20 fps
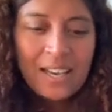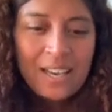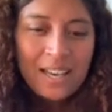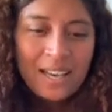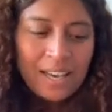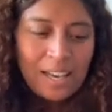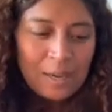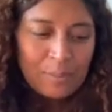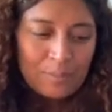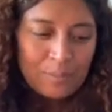
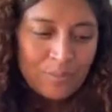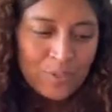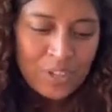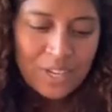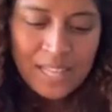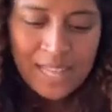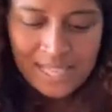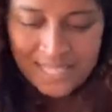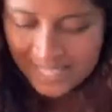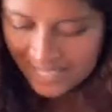So
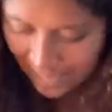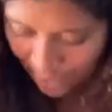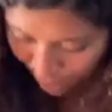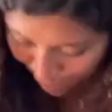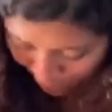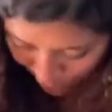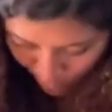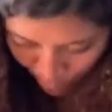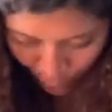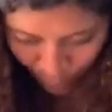that set
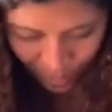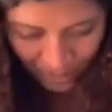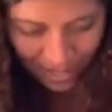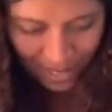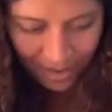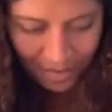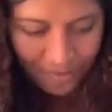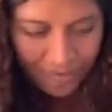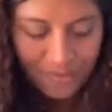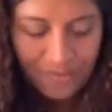off a whole
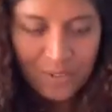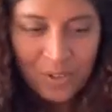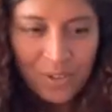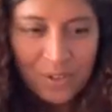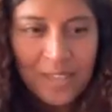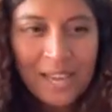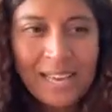set of, you know,